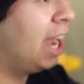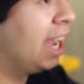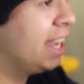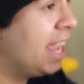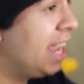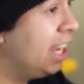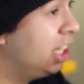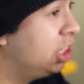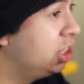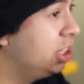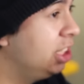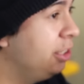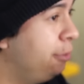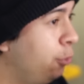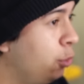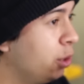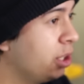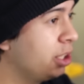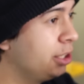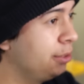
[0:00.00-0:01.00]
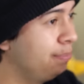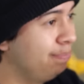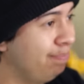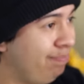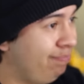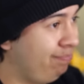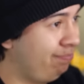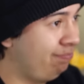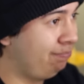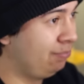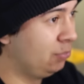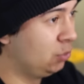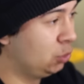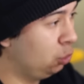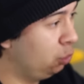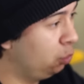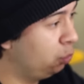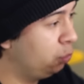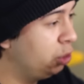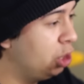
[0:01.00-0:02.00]
I H C fork.
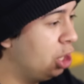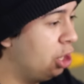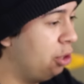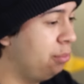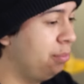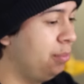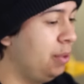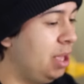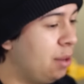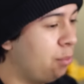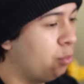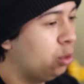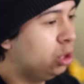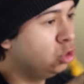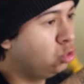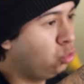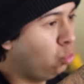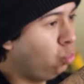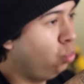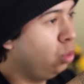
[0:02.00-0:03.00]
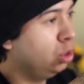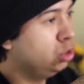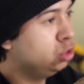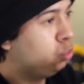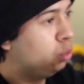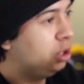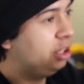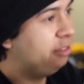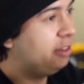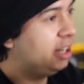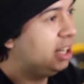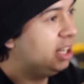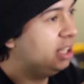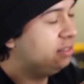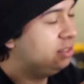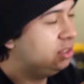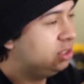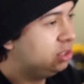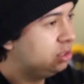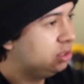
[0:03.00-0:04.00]
So, you know, it runs one
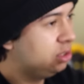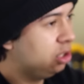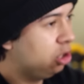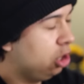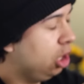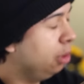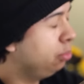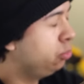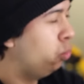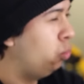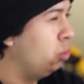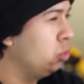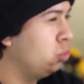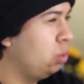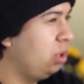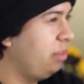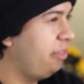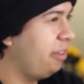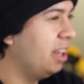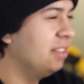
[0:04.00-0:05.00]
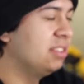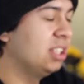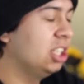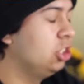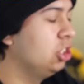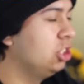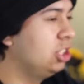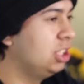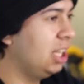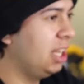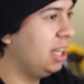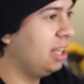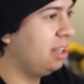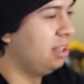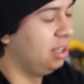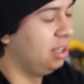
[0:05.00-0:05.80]
twenty-fives or up to one twenty-fives, I should say.